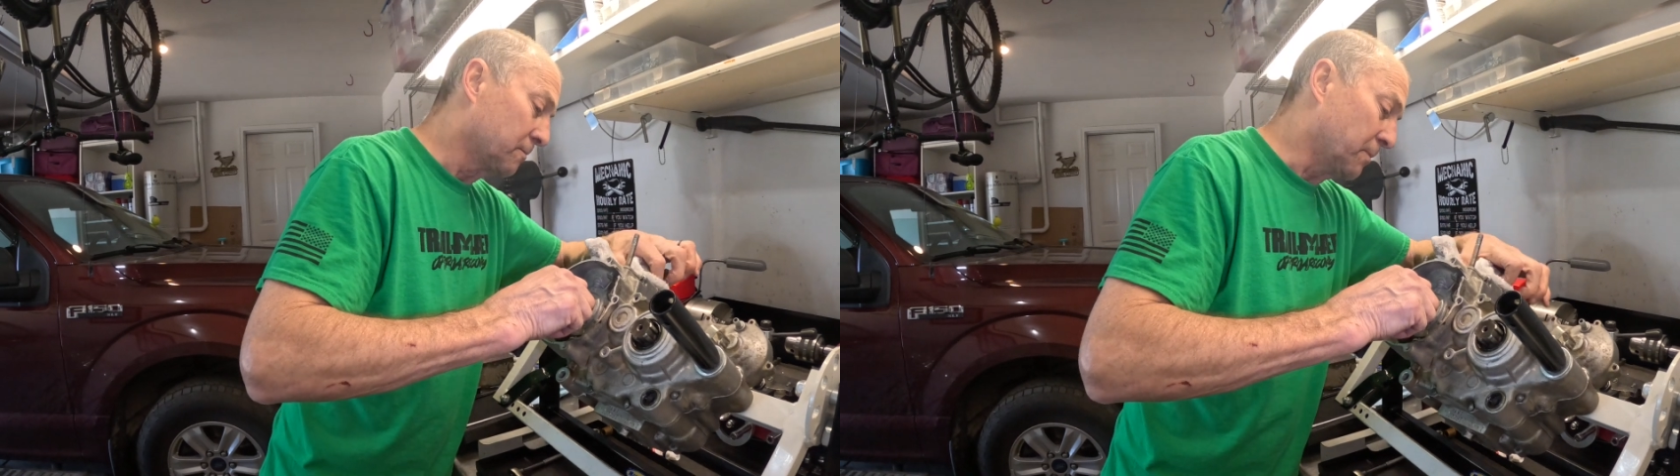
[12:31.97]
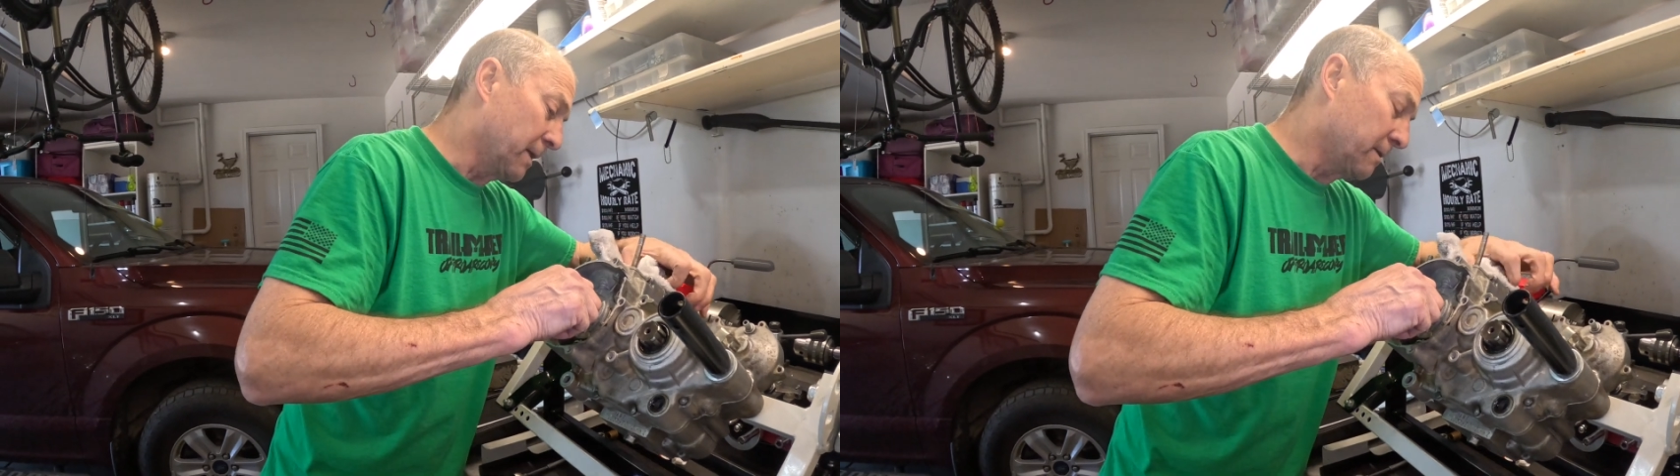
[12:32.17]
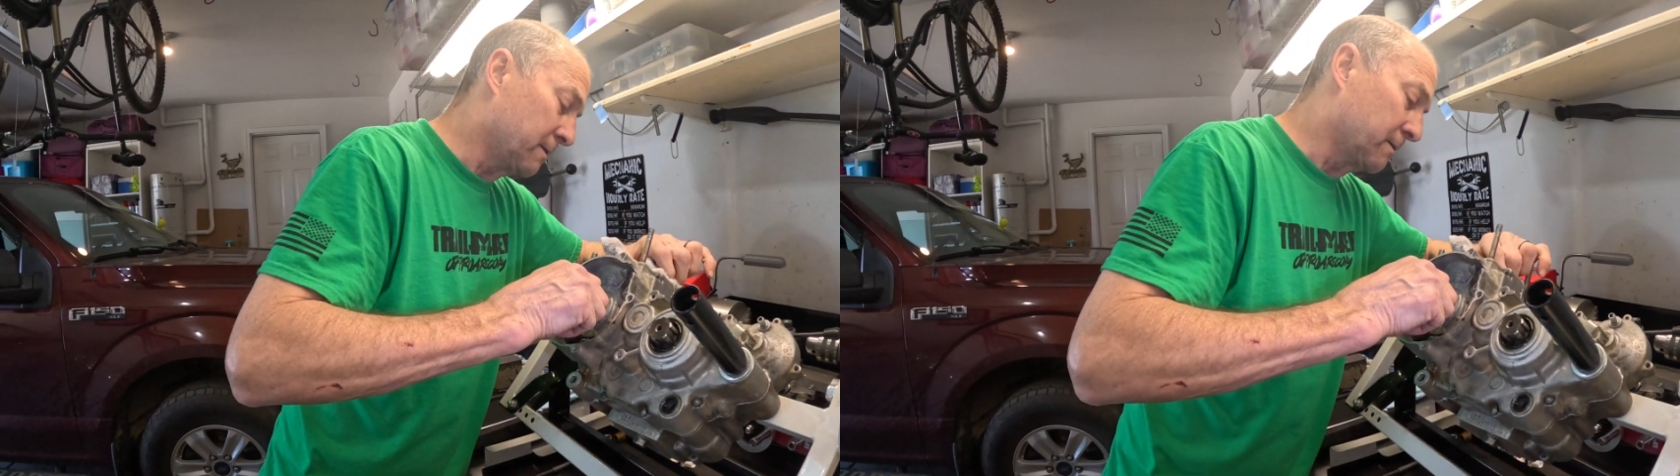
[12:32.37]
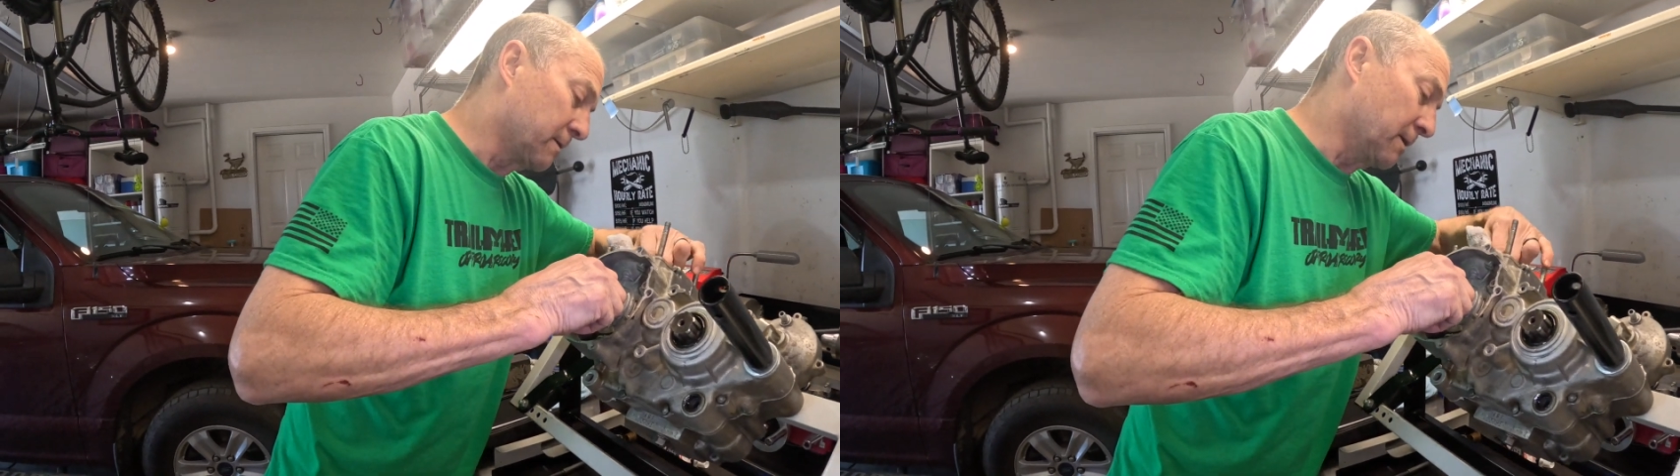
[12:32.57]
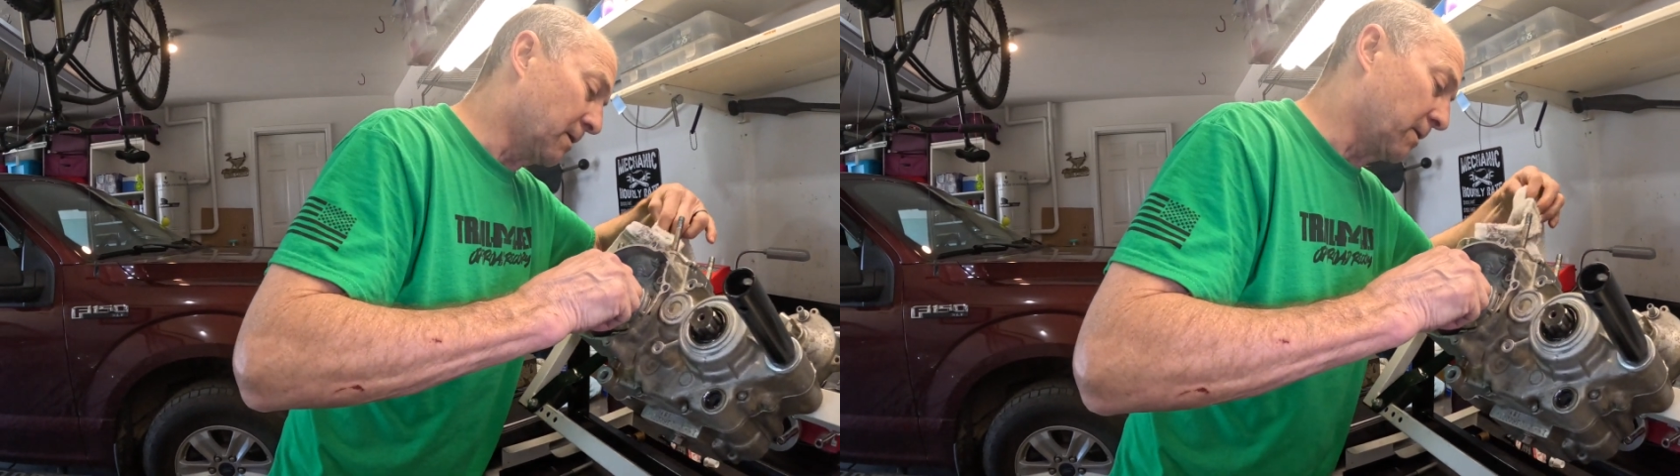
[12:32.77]
but
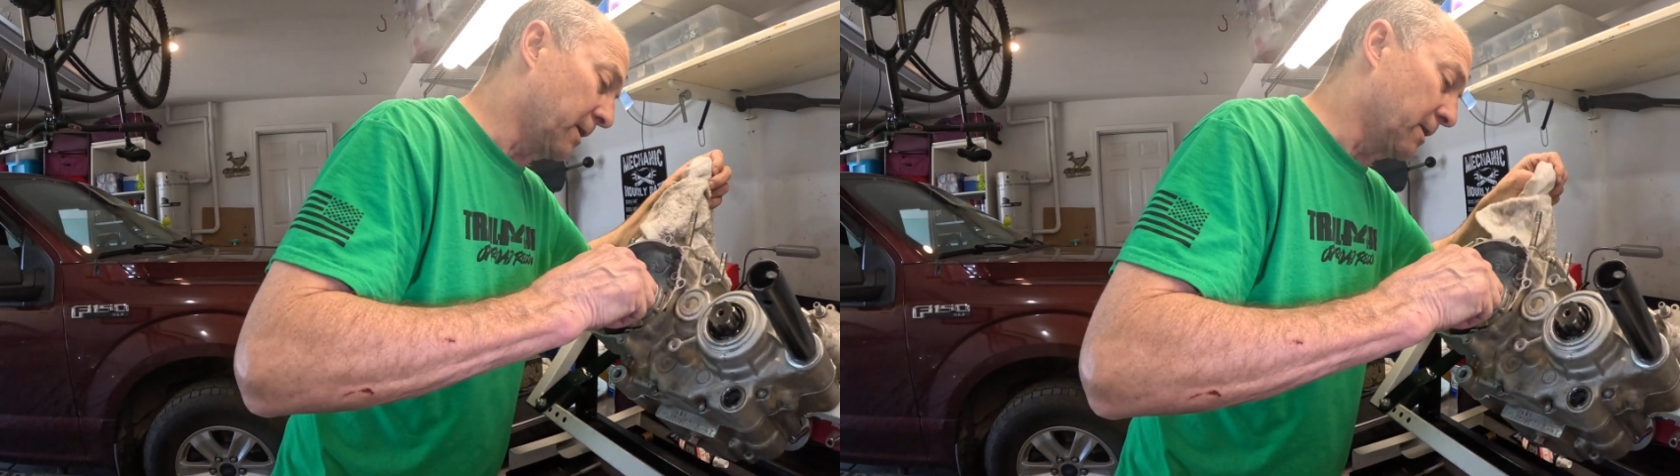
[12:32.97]
all the